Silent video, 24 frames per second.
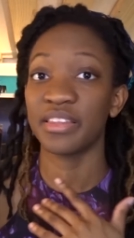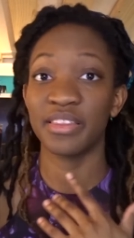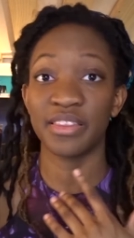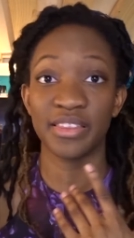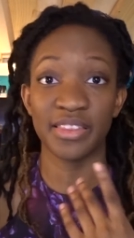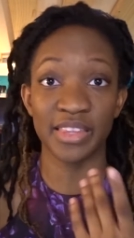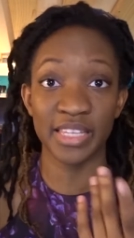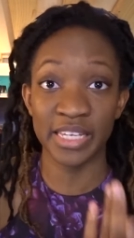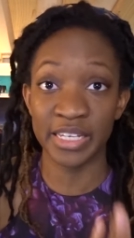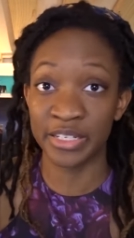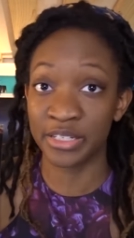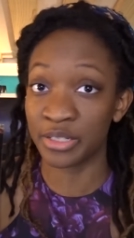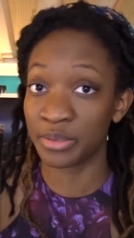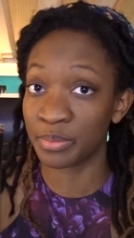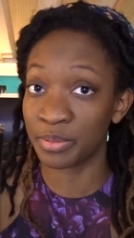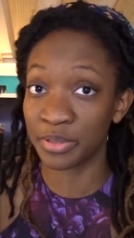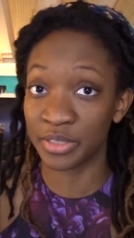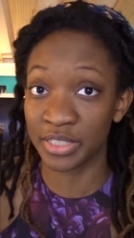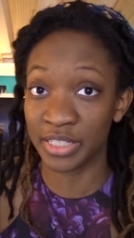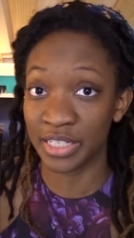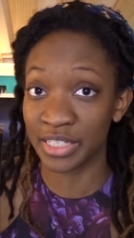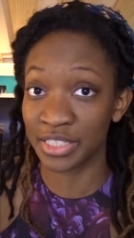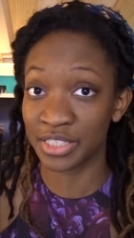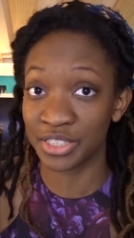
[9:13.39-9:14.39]
theater
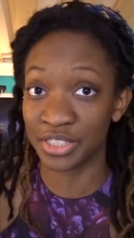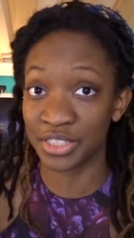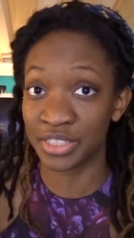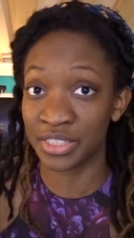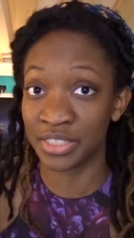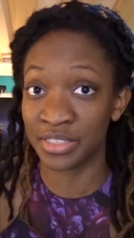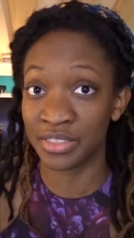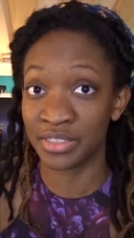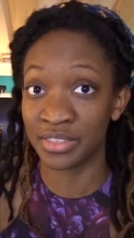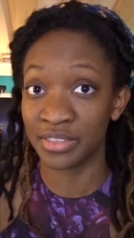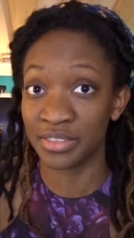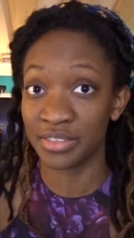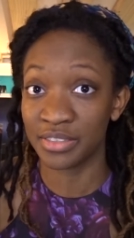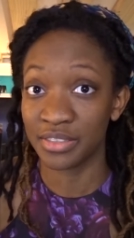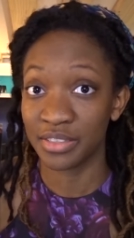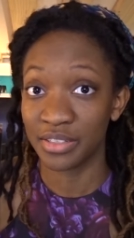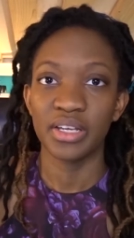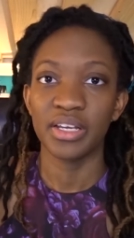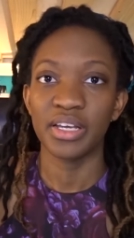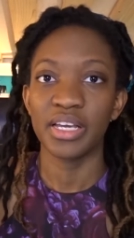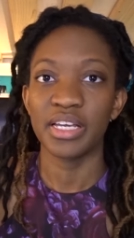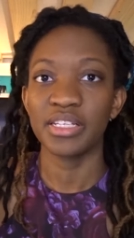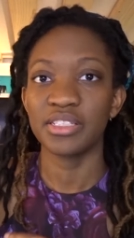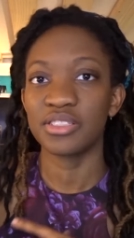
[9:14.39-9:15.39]
production.
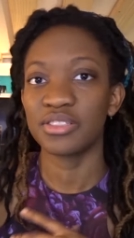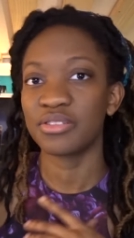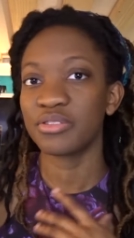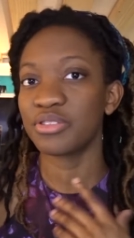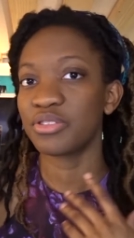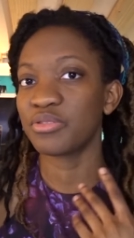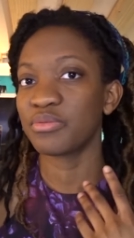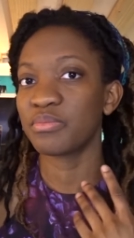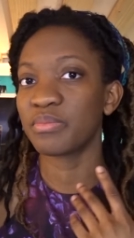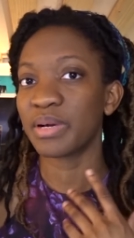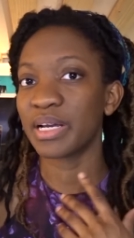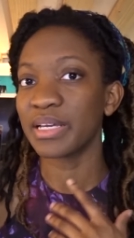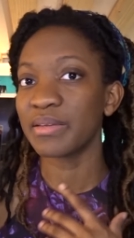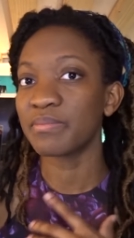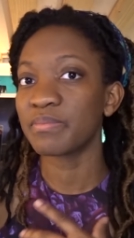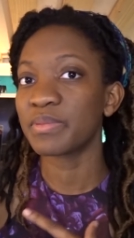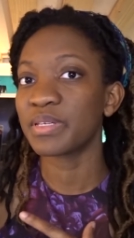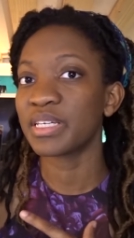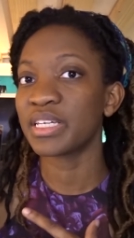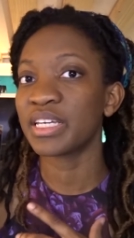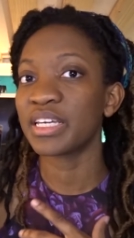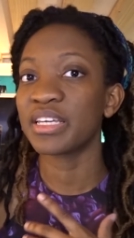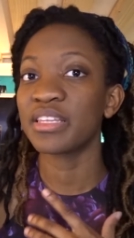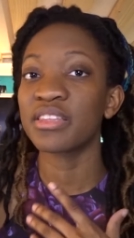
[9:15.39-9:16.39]
And so you might
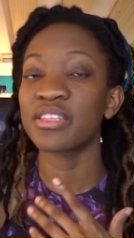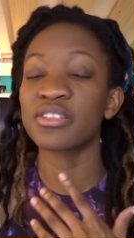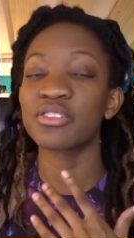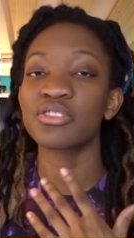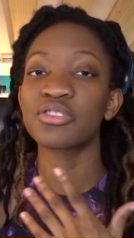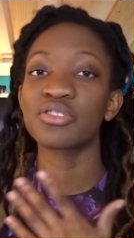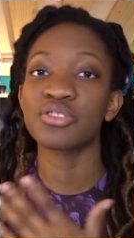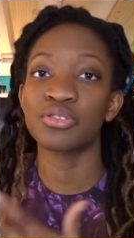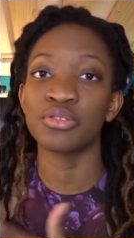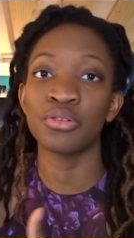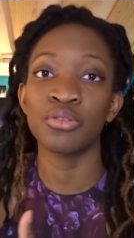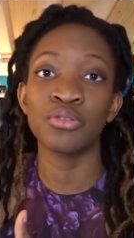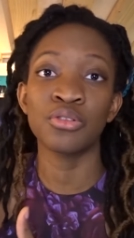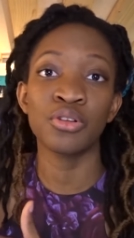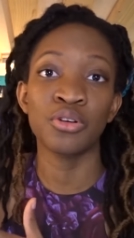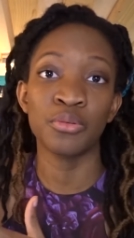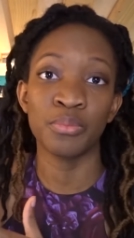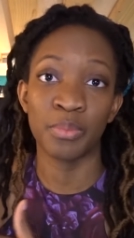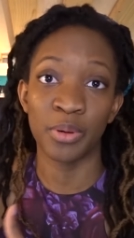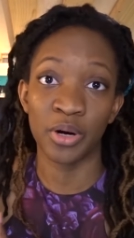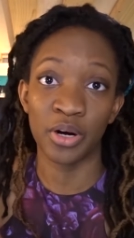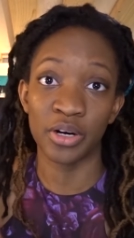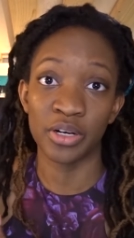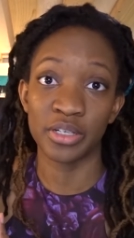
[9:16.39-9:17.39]
be in the solo
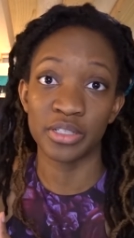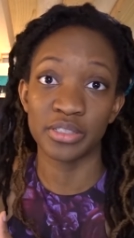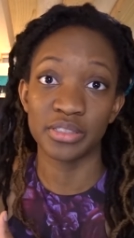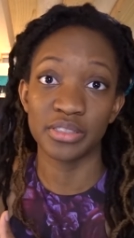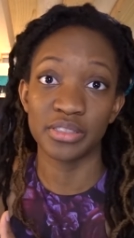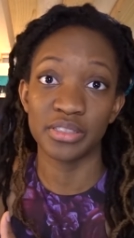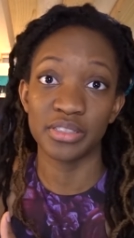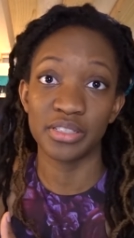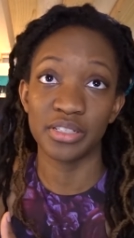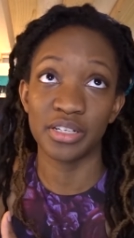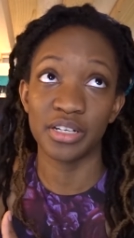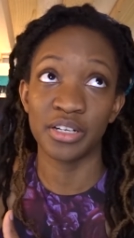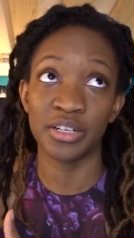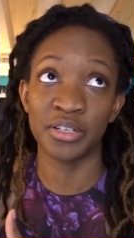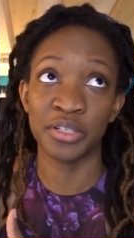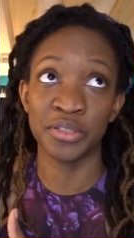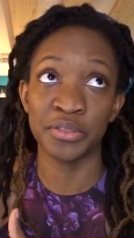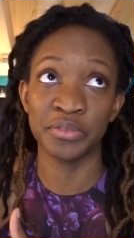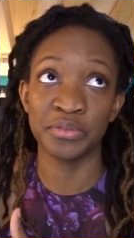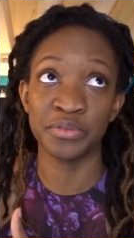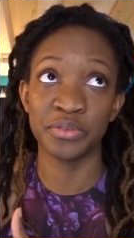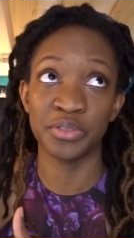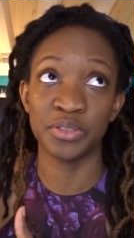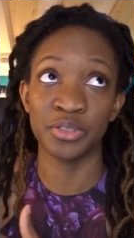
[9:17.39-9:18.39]
part
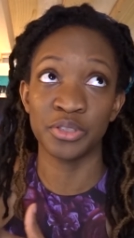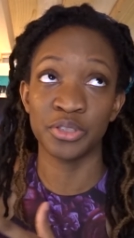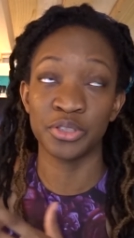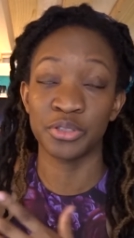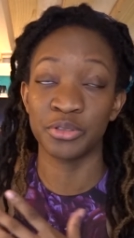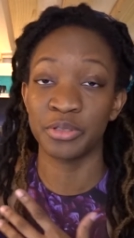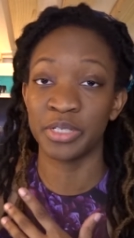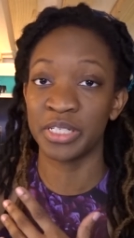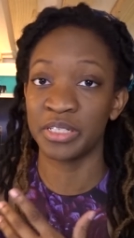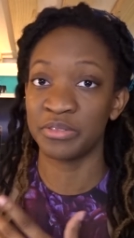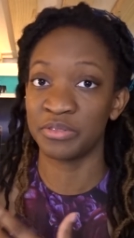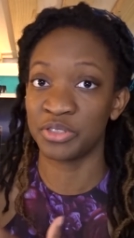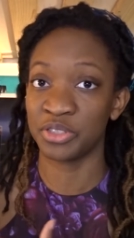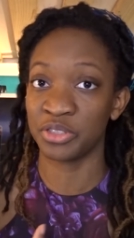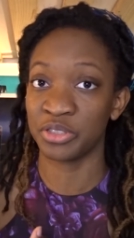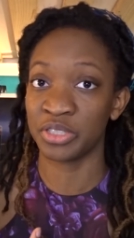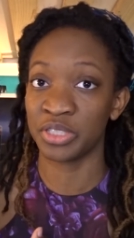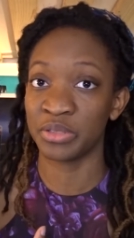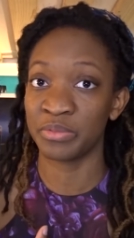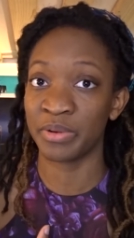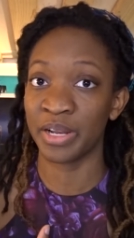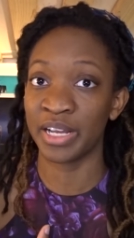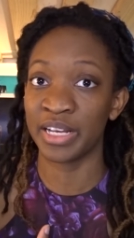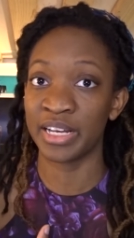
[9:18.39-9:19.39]
of your creative
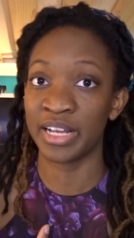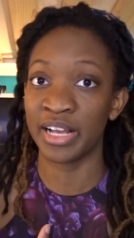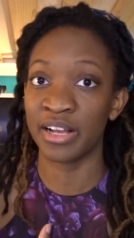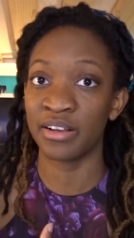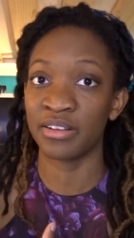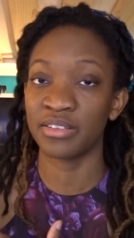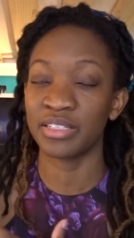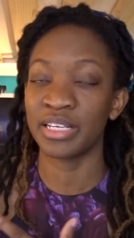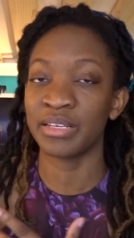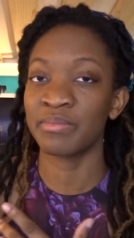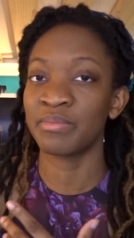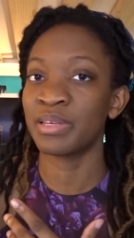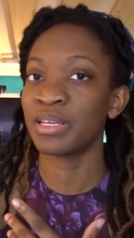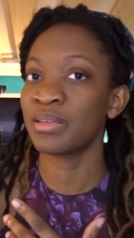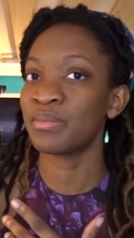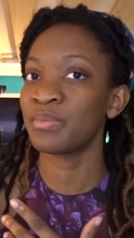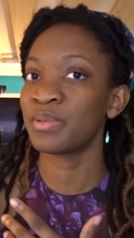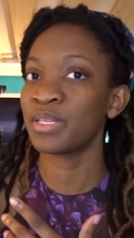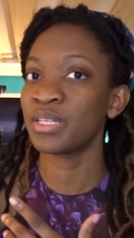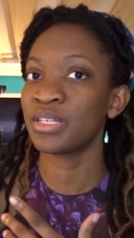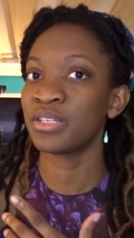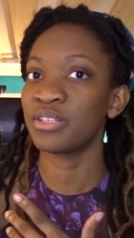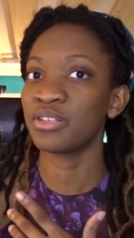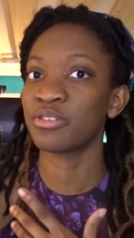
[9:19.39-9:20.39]
journey right now. Like
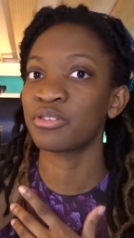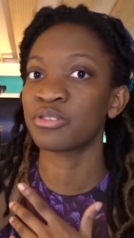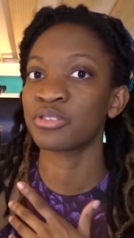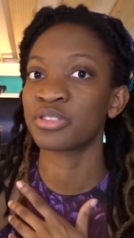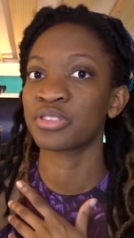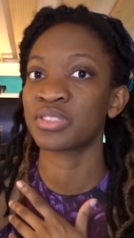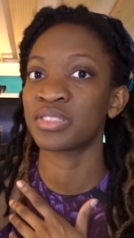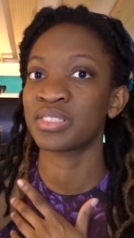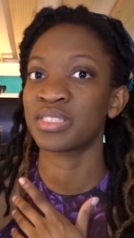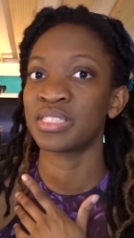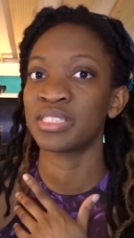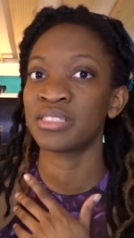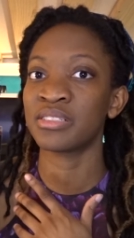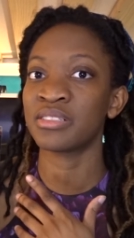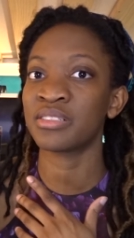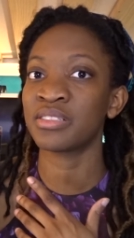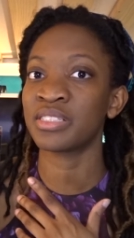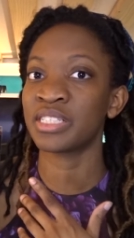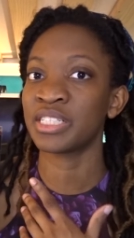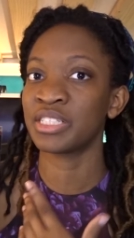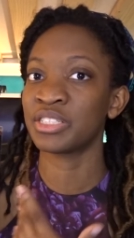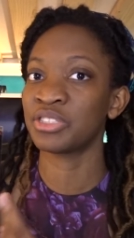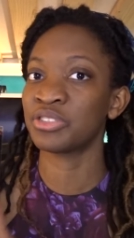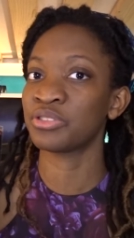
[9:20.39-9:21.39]
maybe you're still
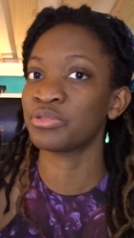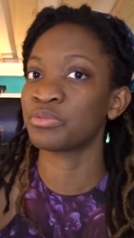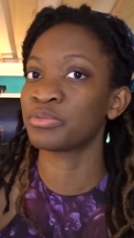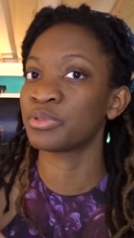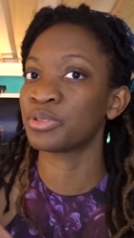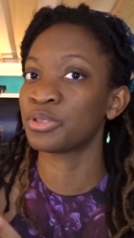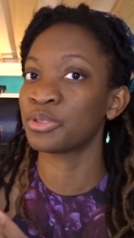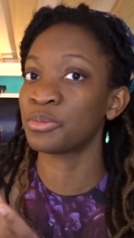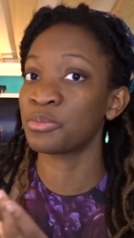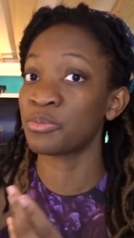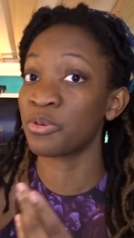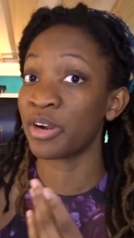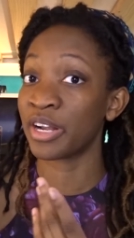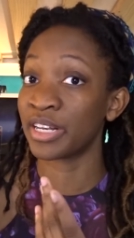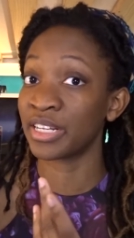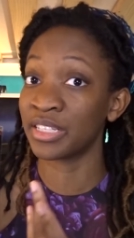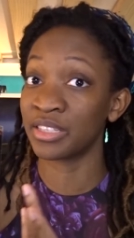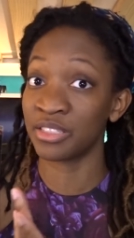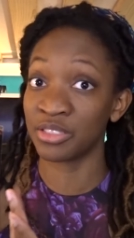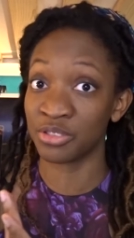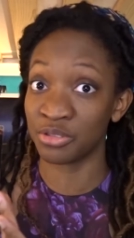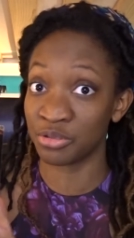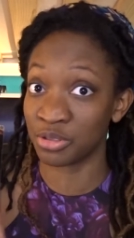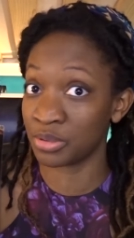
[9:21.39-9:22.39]
in your room
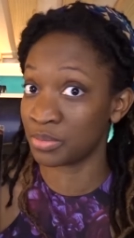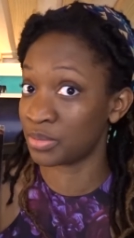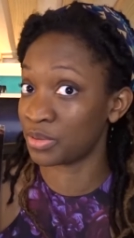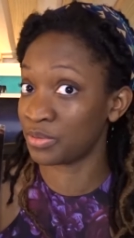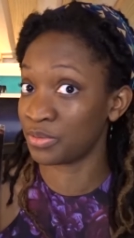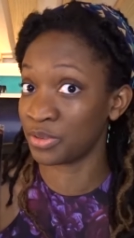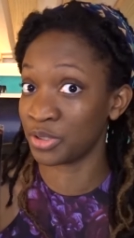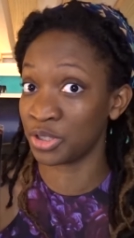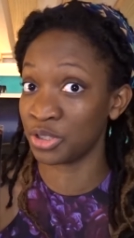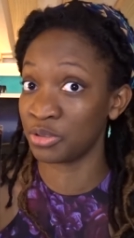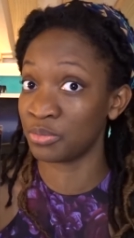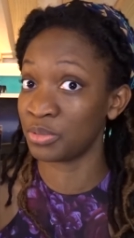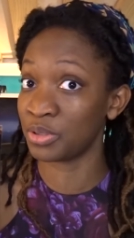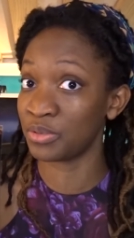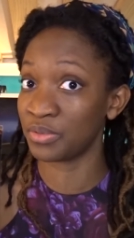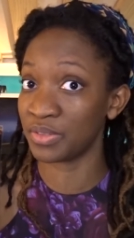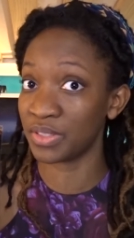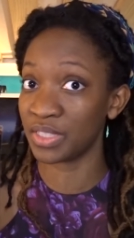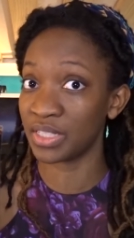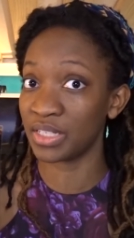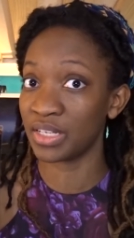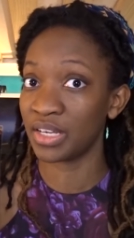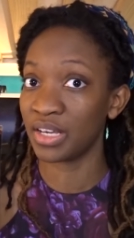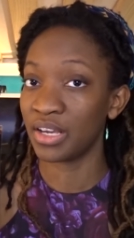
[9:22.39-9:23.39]
writing the script for your
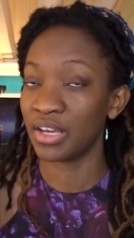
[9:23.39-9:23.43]
movie,